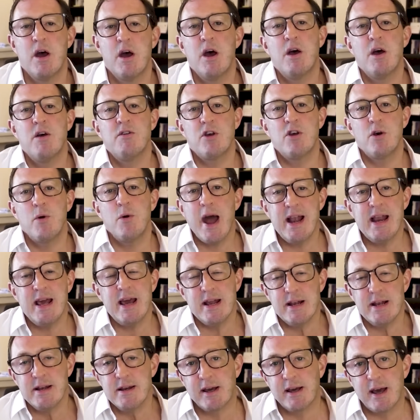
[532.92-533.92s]
So any
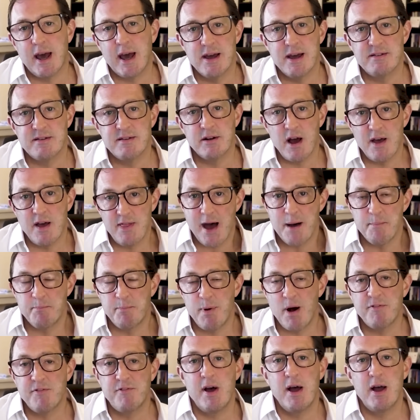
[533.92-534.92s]
indicator like that
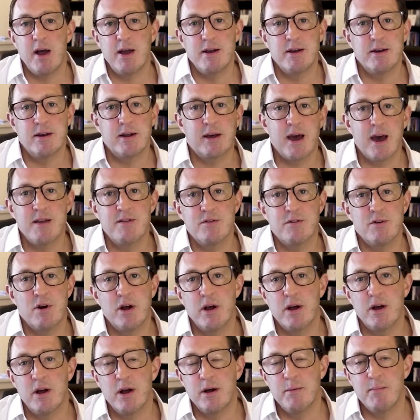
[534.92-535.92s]
Buffett indicator I
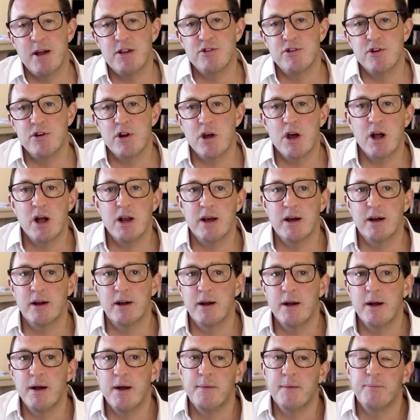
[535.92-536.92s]
mentioned earlier
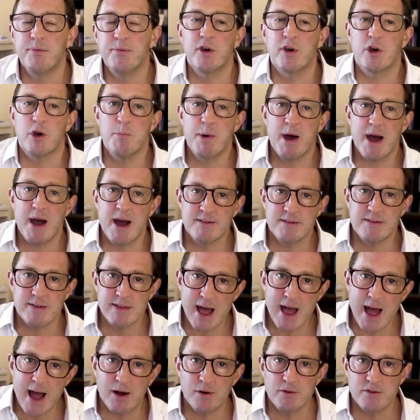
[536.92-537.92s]
that compares
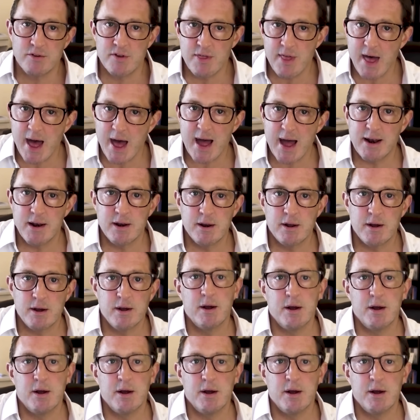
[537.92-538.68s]
now to then